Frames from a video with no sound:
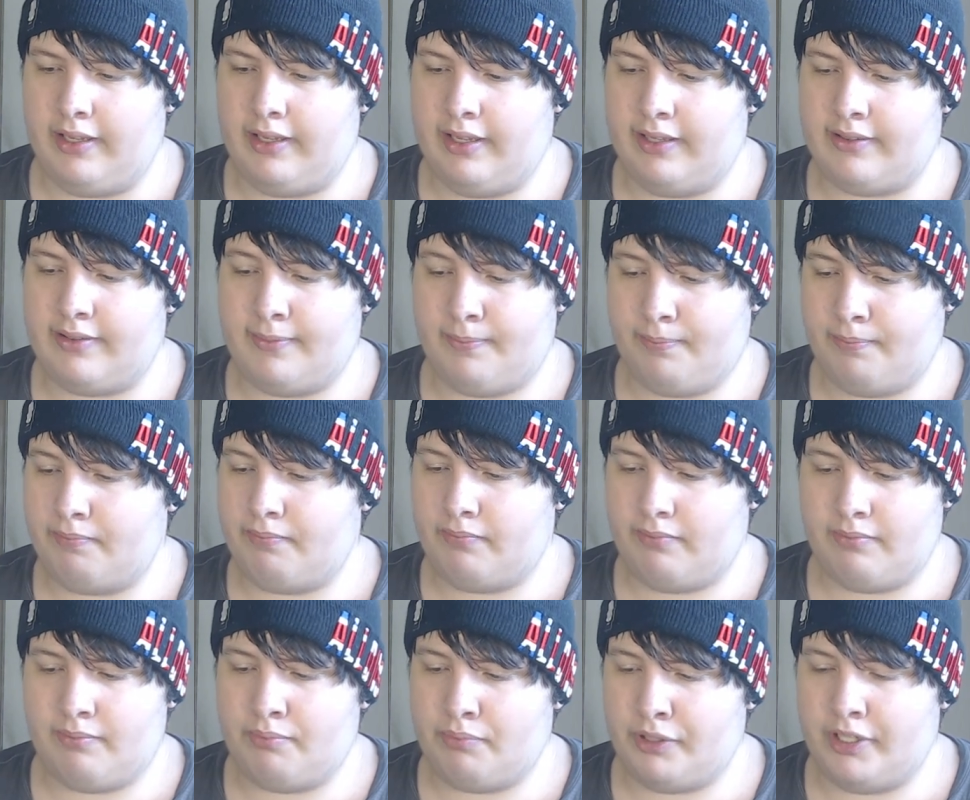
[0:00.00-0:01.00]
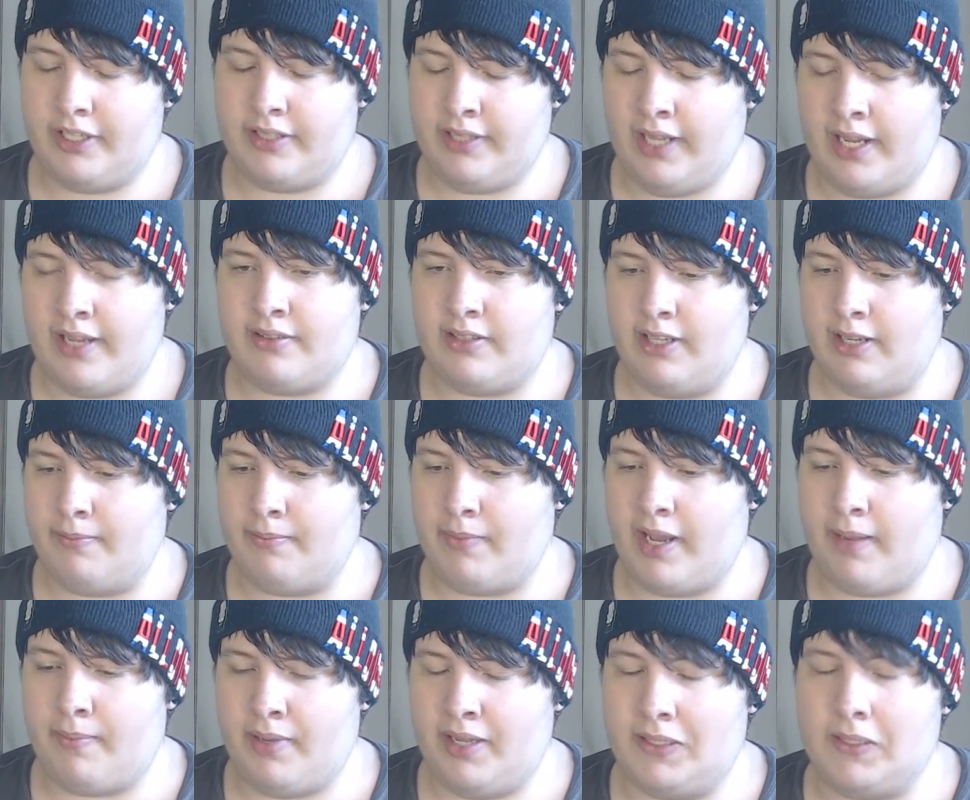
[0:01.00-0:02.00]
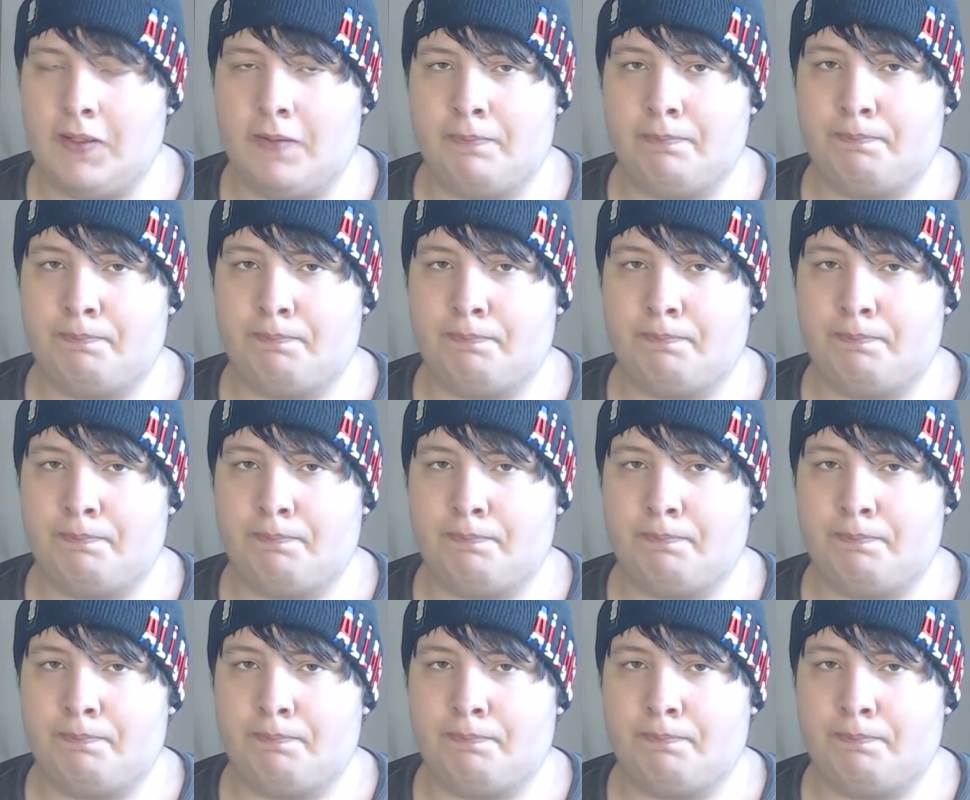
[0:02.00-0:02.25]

It's pretty tasty in my opinion.